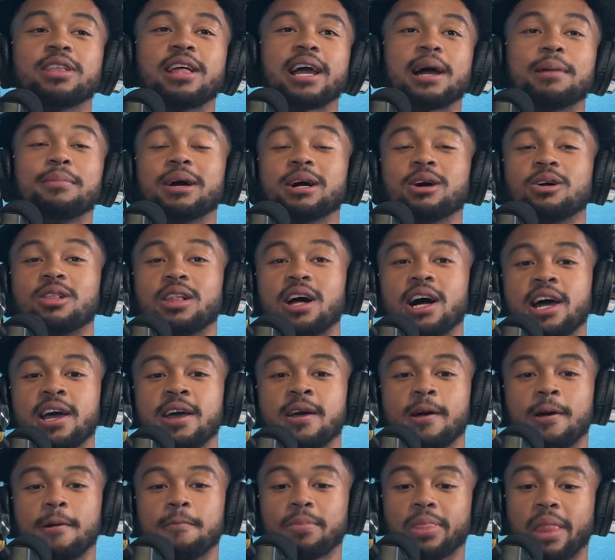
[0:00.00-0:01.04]
like I'm not gonna lie,
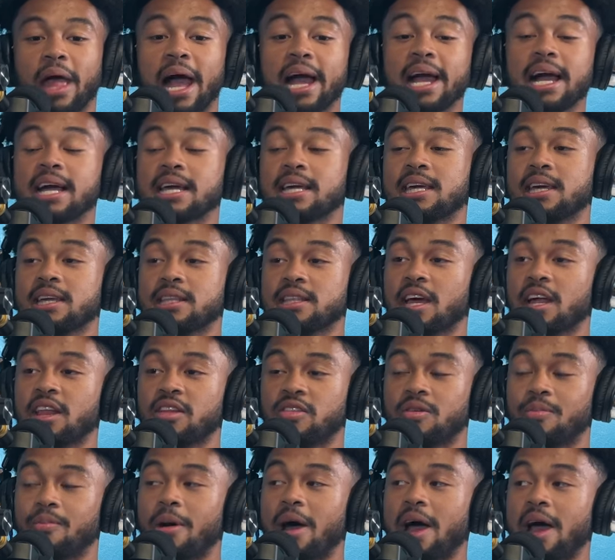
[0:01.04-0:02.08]
I got kicked out of
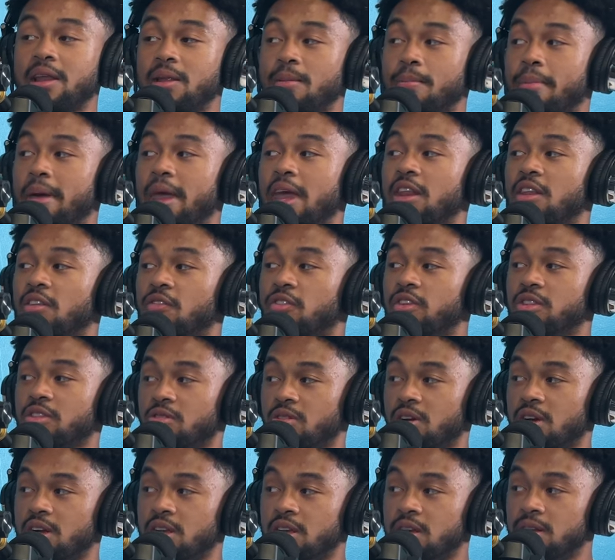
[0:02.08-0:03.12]
the out of band in fifth
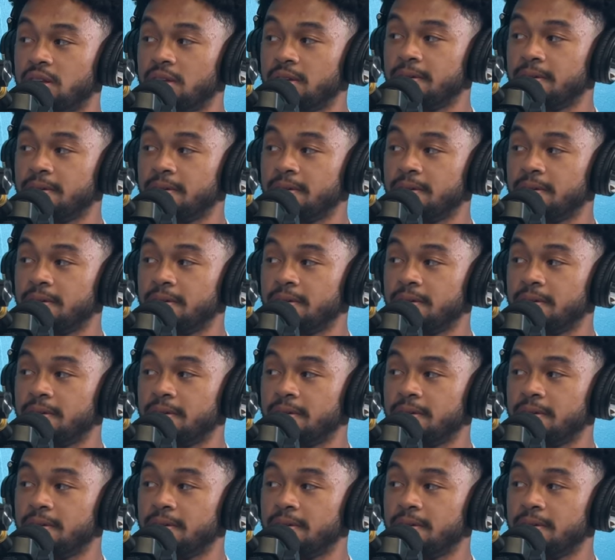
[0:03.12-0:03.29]
grade.